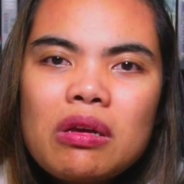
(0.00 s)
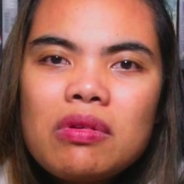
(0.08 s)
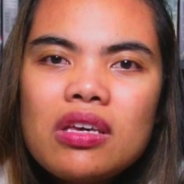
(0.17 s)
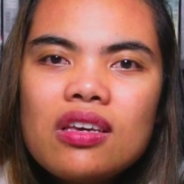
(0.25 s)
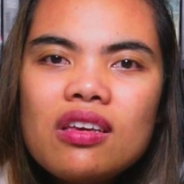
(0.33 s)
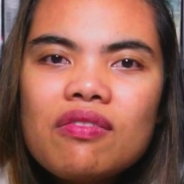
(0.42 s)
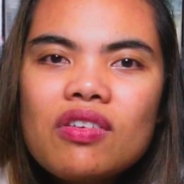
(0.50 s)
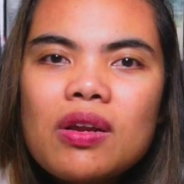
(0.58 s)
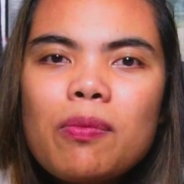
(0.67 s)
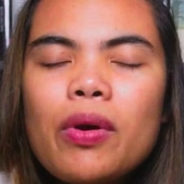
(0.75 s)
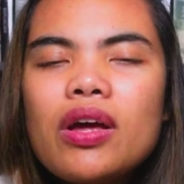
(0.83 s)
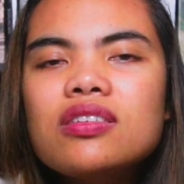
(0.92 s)
maybe
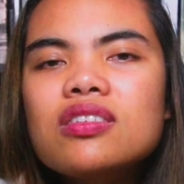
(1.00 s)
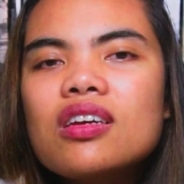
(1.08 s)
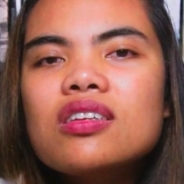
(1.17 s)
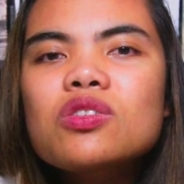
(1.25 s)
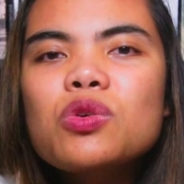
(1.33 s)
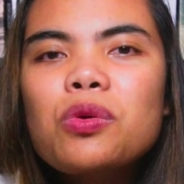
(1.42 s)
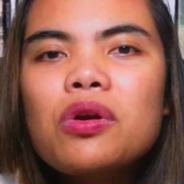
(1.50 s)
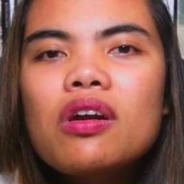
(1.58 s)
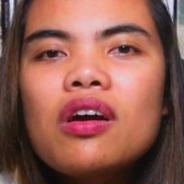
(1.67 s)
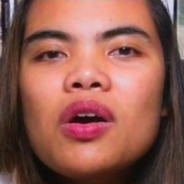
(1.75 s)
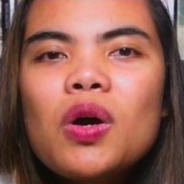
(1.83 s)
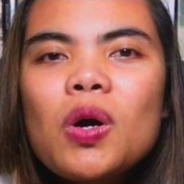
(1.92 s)
even a pen test
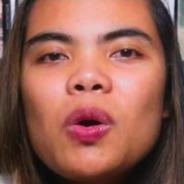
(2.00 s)
or